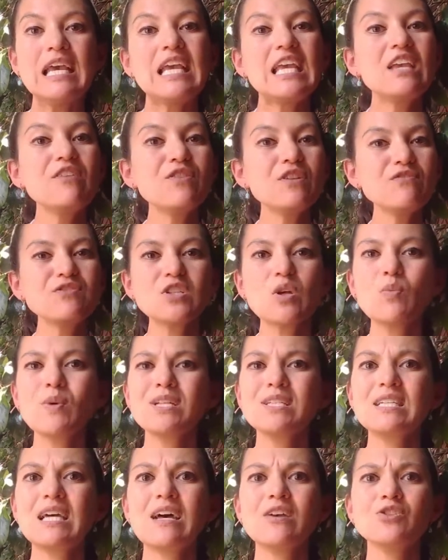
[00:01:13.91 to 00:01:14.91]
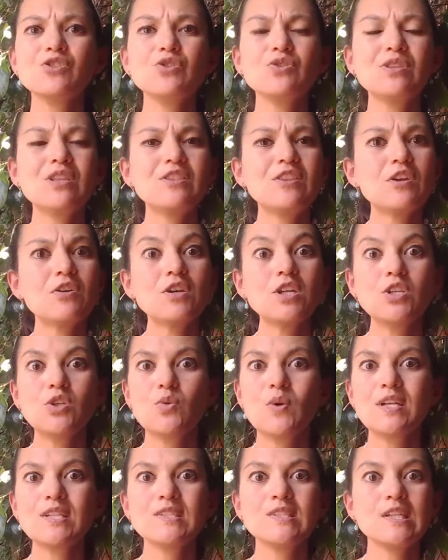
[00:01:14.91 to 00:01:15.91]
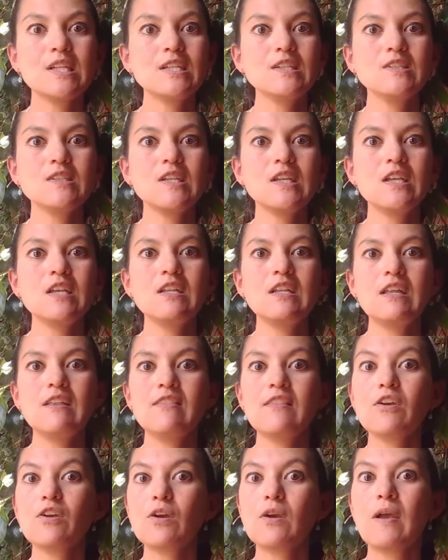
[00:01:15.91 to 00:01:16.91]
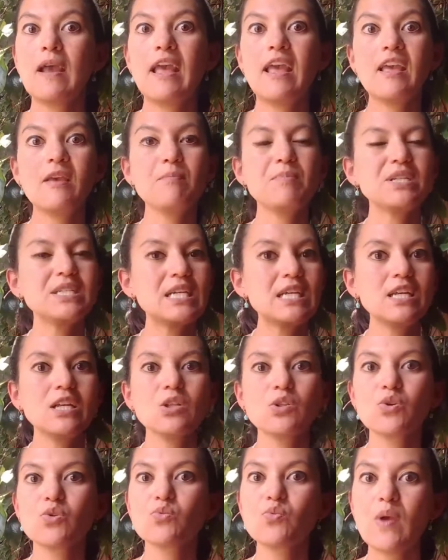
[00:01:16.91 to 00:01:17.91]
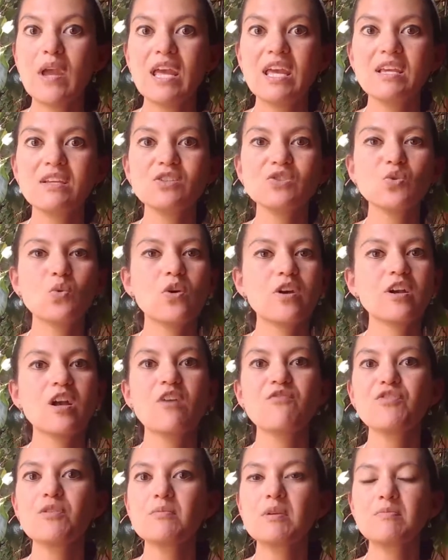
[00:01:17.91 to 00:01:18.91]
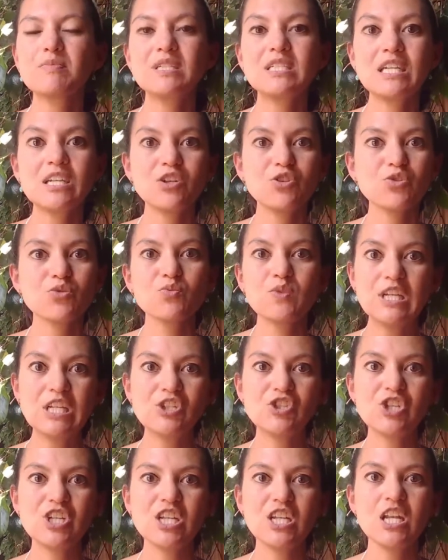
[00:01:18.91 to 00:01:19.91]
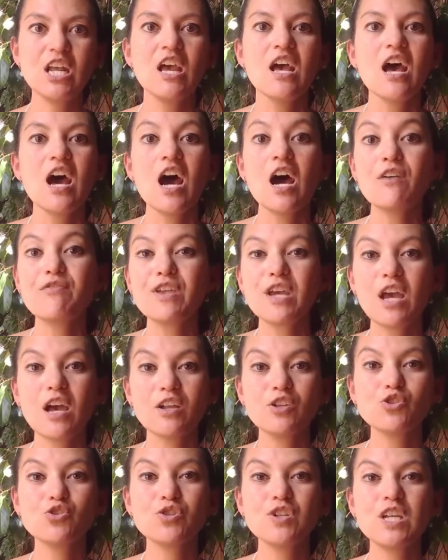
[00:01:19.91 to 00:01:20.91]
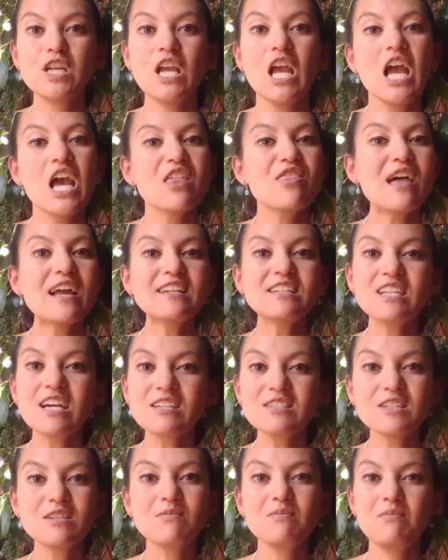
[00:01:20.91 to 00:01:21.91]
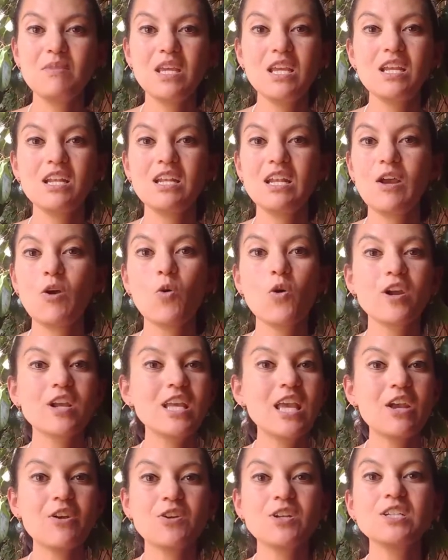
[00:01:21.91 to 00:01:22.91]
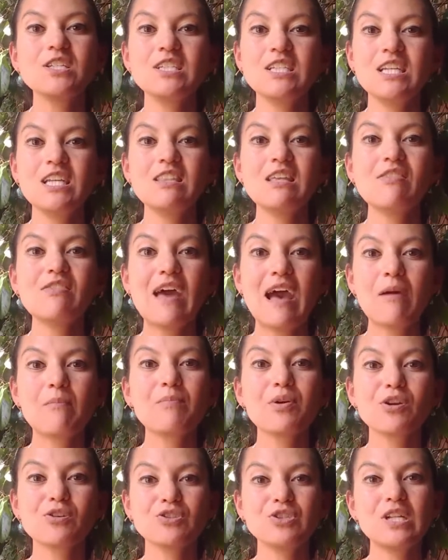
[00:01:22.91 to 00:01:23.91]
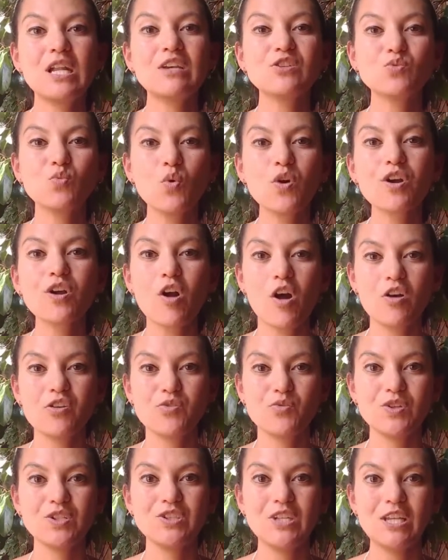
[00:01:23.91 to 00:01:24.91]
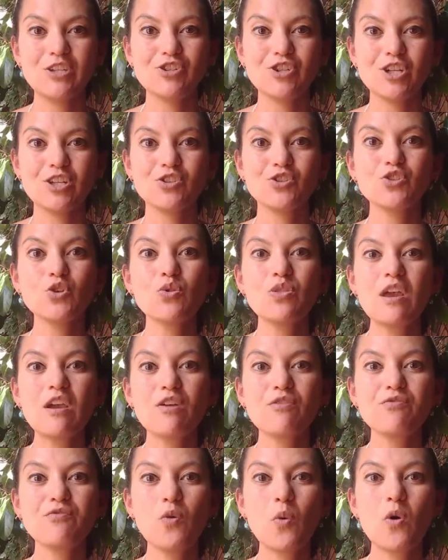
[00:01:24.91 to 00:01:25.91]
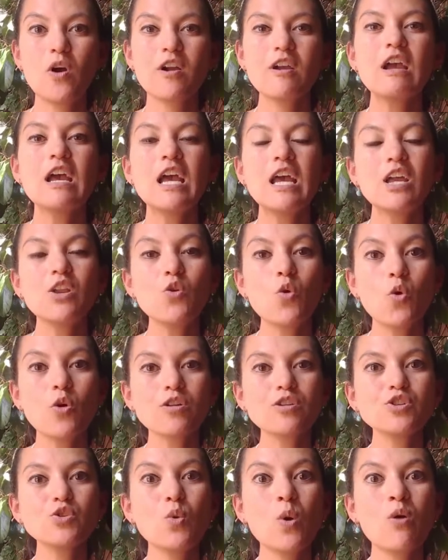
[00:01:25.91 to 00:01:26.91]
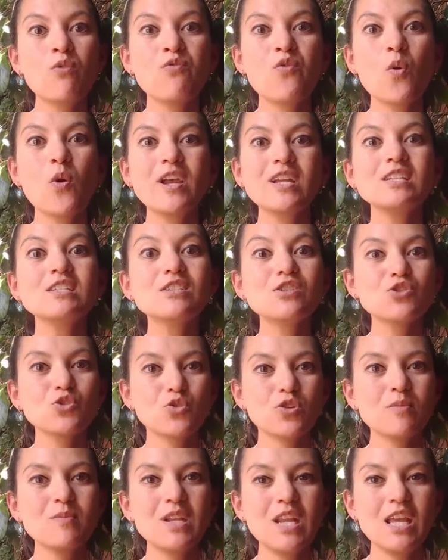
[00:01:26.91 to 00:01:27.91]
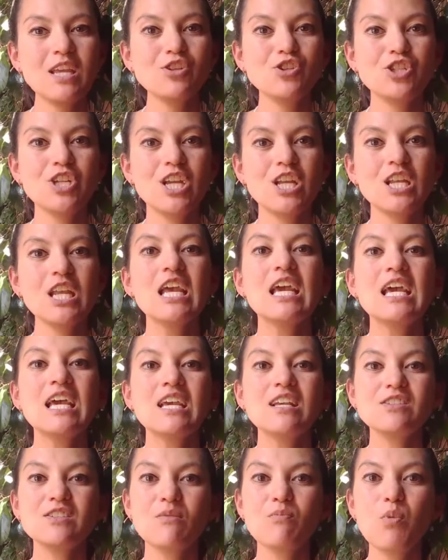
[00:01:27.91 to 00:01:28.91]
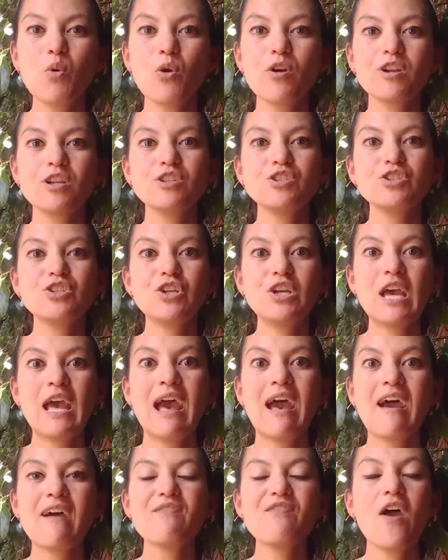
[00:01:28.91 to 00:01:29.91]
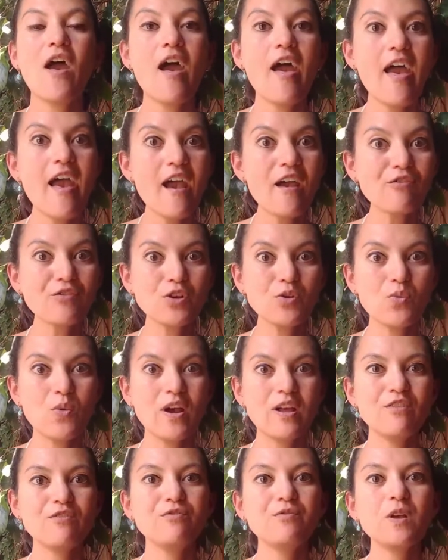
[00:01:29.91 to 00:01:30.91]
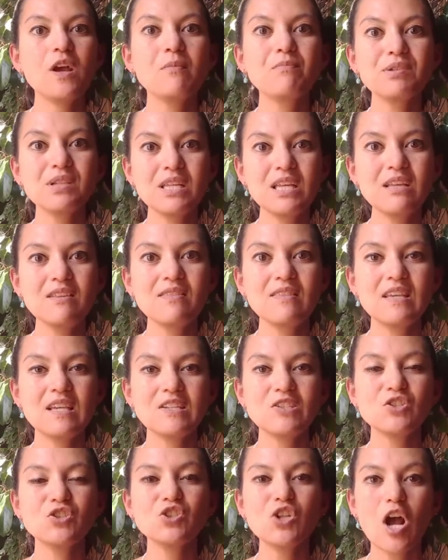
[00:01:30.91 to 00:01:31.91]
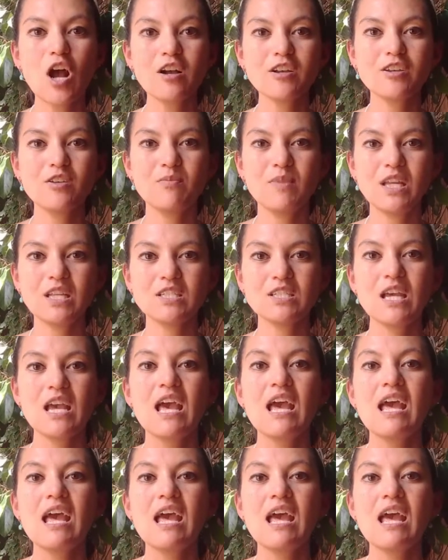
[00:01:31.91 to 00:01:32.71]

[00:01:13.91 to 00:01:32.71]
Even if someone tells you that they're a U.S. citizen and they're a particular race or come from a particular region of the country, that doesn't mean or guarantee that that person has work authorization. So therefore, in order to avoid discrimination, it's important to have everyone complete this document.